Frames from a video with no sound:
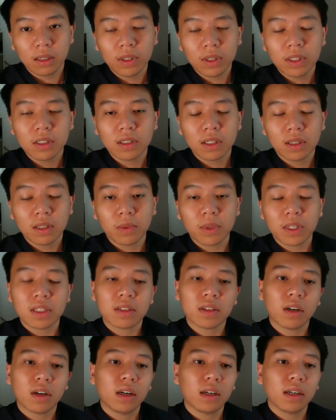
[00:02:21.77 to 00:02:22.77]
Originally, we
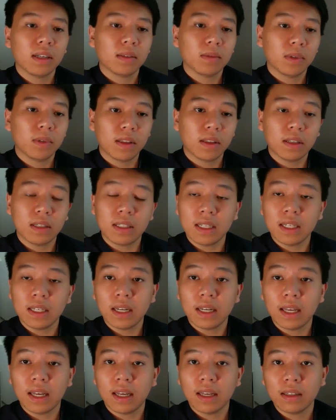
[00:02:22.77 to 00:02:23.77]
start with the
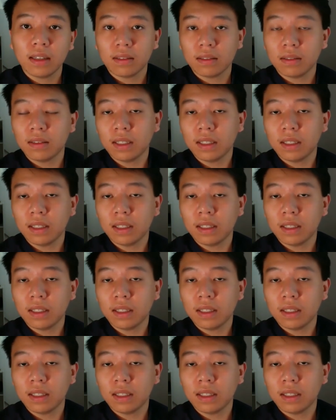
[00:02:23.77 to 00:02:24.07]
DNA,